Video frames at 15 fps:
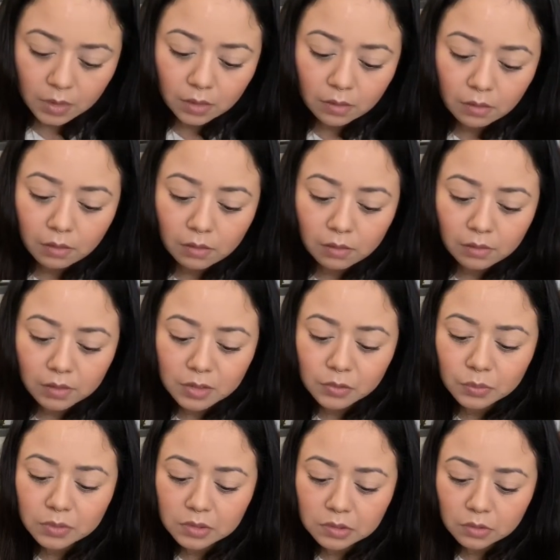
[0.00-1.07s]
Oh, this
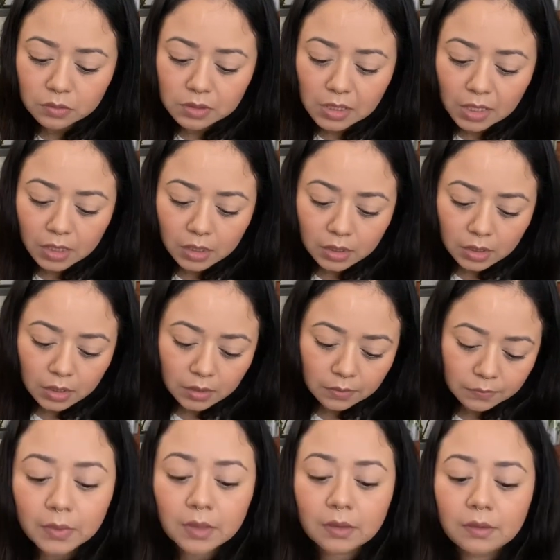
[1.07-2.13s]
one's so tiny.
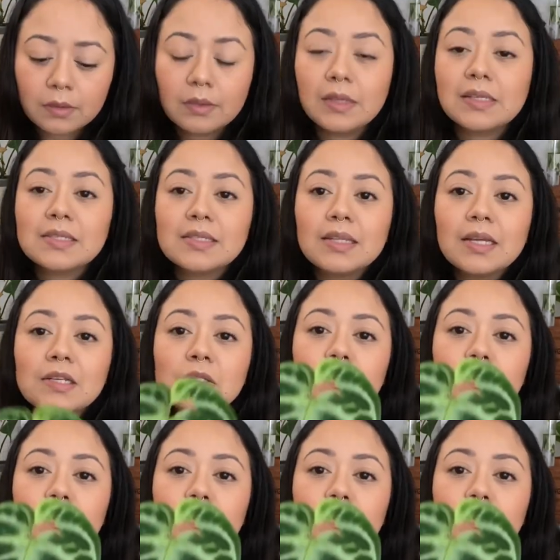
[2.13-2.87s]
This next